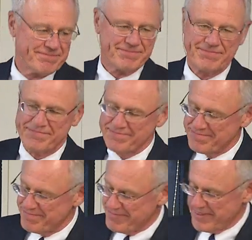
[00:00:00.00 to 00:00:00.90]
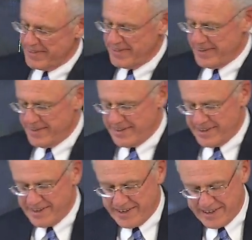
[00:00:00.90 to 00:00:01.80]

(silence)